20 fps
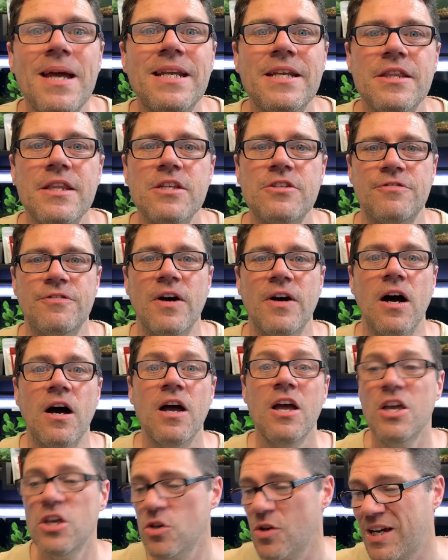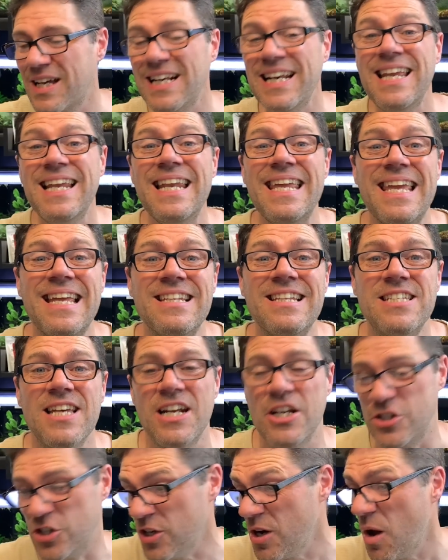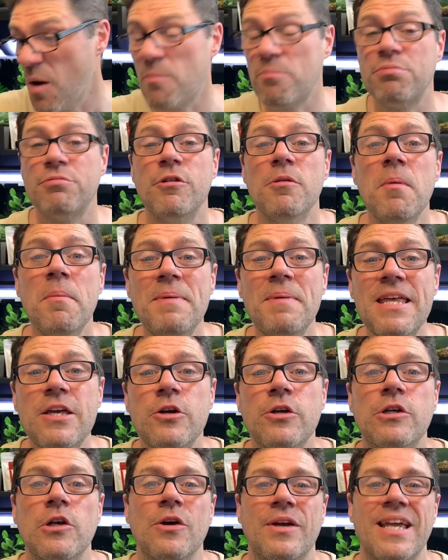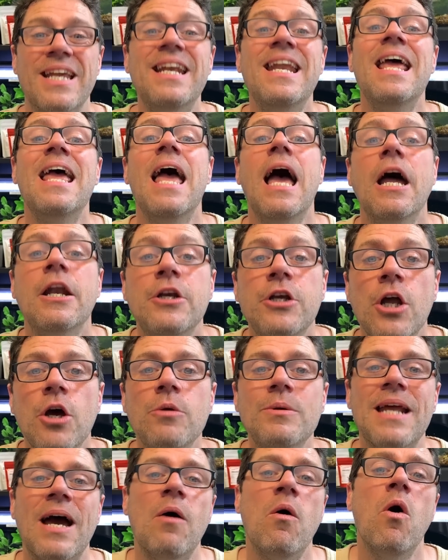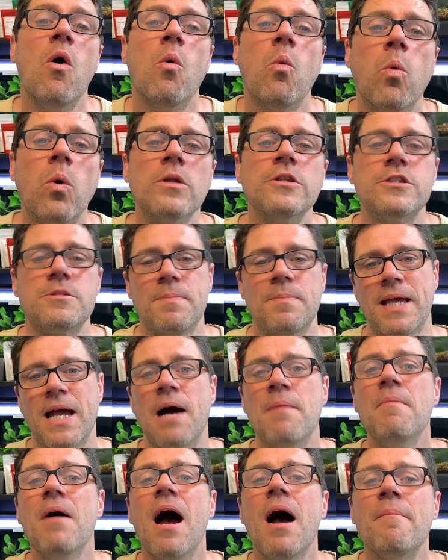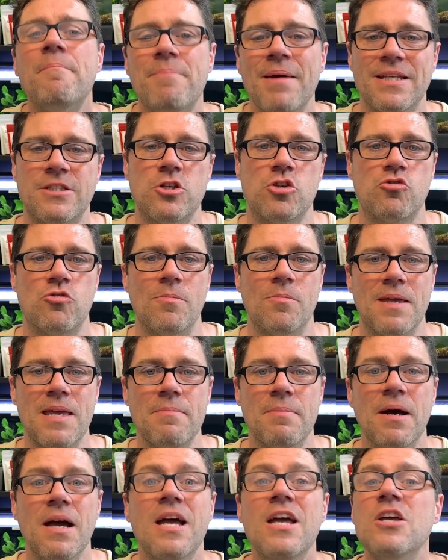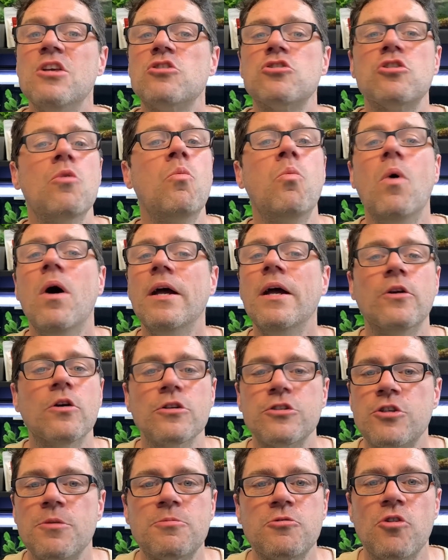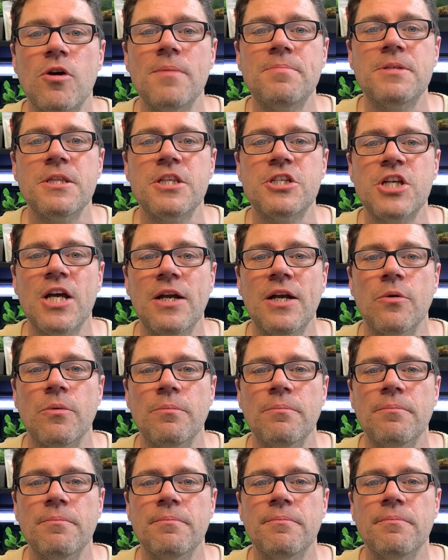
made it this far, you're clearly intelligent, probably good looking, and no doubt want to become a better shrimp keeper. So why not subscribe to the channel?